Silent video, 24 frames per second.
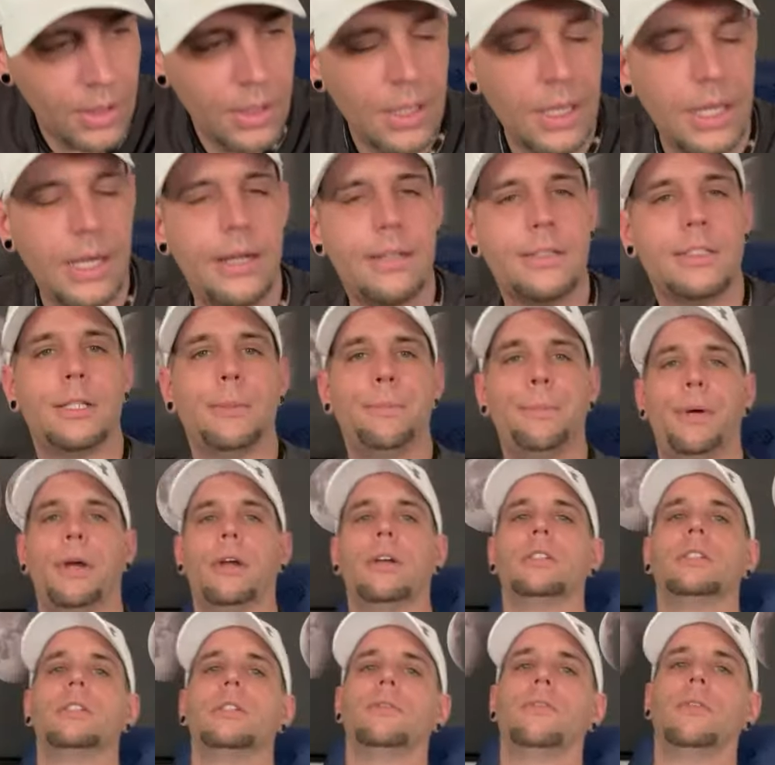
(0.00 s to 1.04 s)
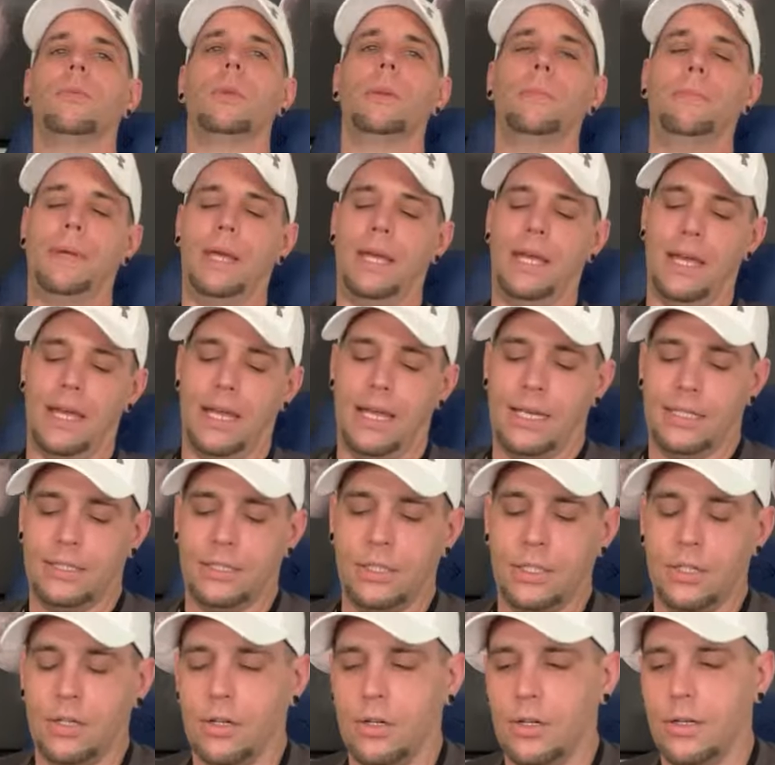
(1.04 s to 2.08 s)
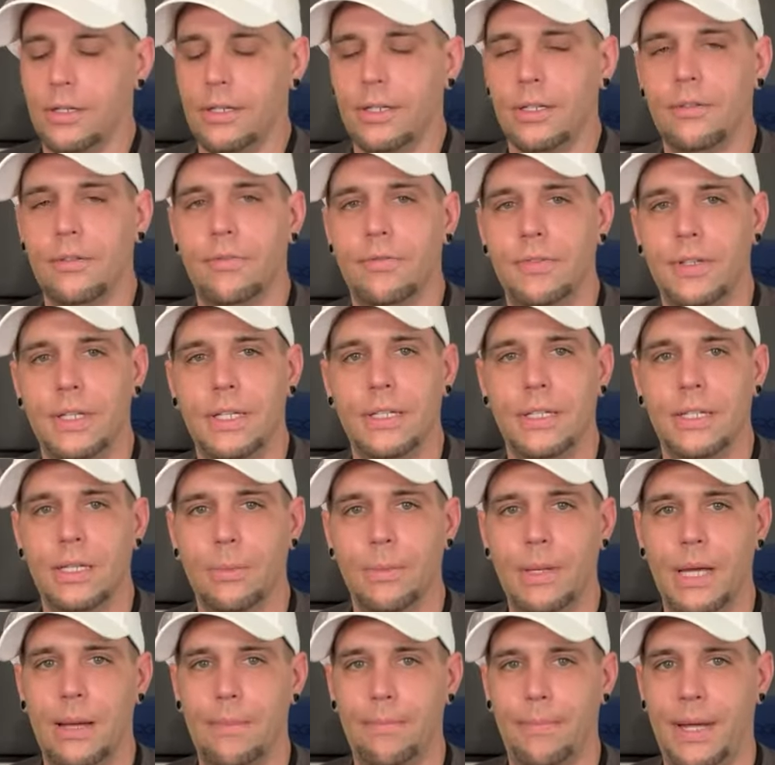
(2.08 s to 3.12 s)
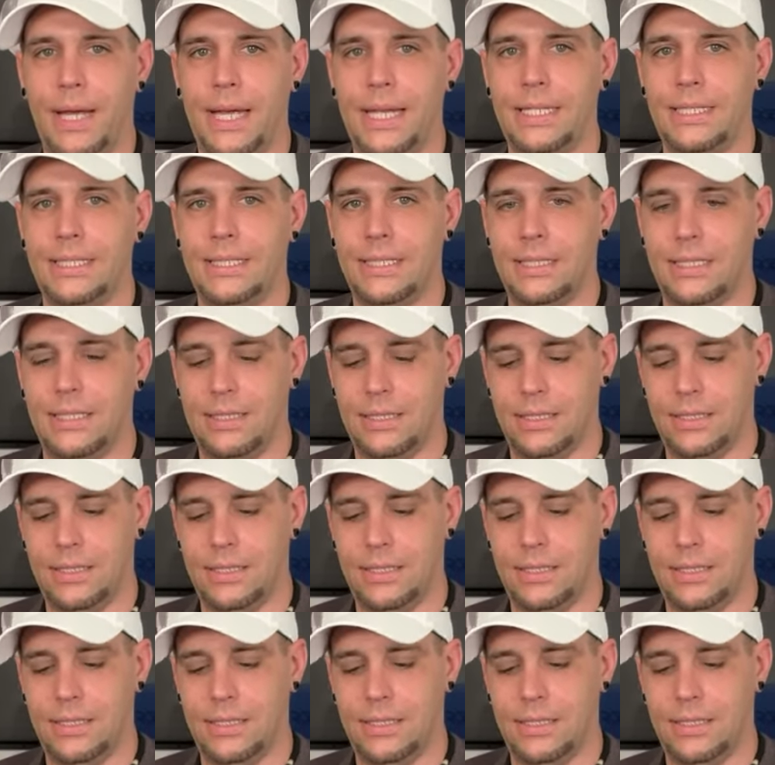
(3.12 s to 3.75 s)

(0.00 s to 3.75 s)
How's the person from the past currently feeling about Pisces?